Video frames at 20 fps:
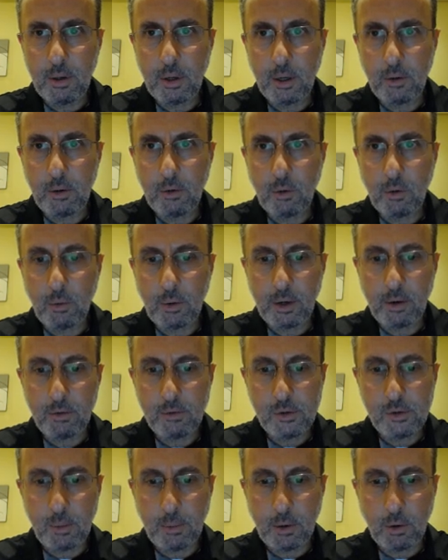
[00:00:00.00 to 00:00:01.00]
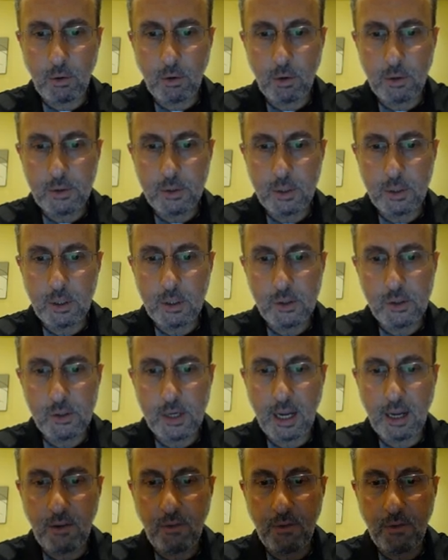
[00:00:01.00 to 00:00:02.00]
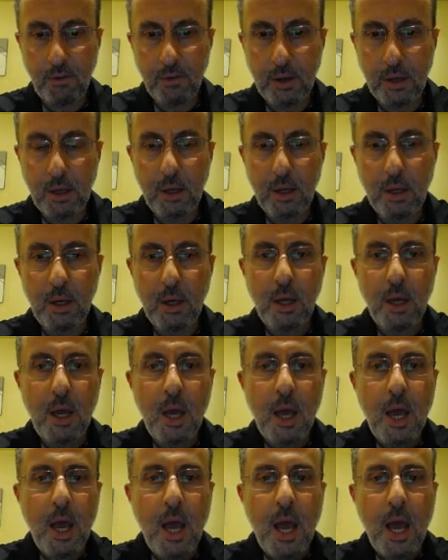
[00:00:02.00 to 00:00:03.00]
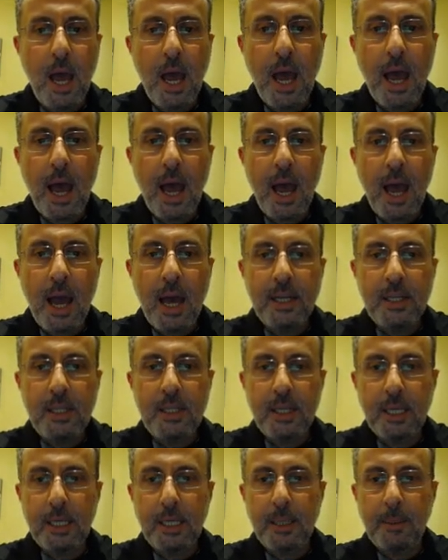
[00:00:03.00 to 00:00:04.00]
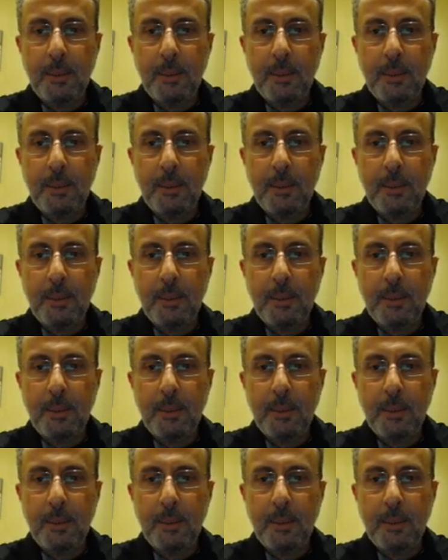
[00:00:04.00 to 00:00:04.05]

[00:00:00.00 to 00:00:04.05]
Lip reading: I don't know where it's appear or not. Save. And